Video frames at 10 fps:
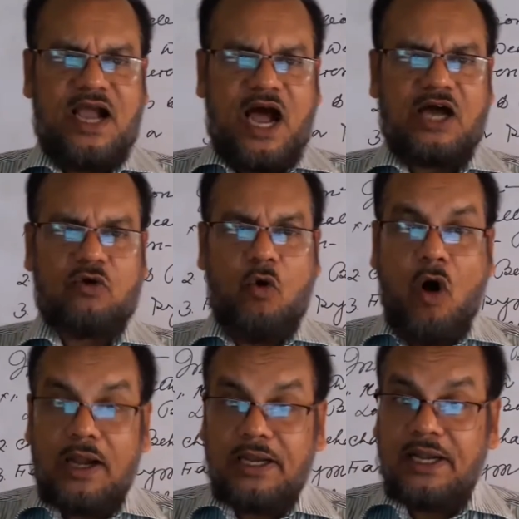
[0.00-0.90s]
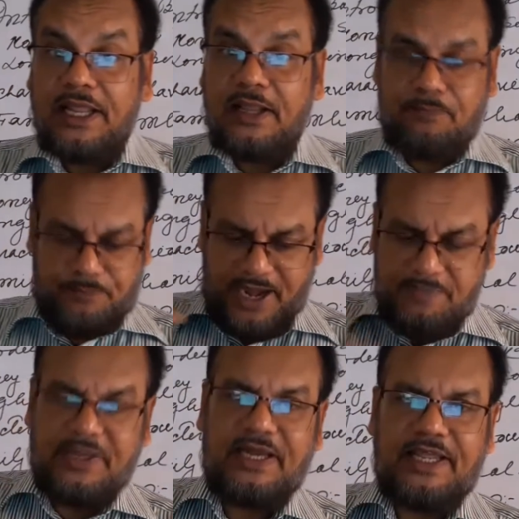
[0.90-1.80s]
are only
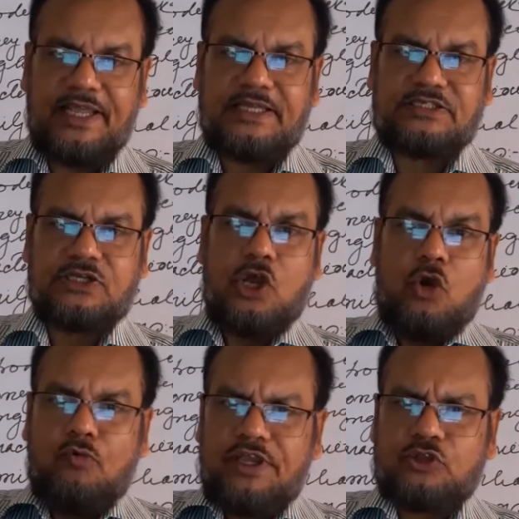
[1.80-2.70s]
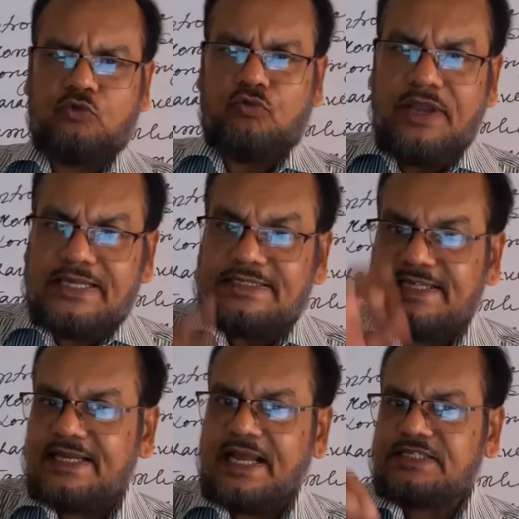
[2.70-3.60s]
families with which
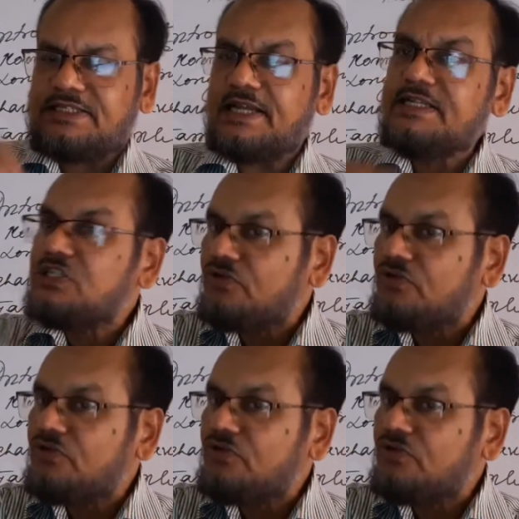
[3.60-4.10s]
Jane Austen is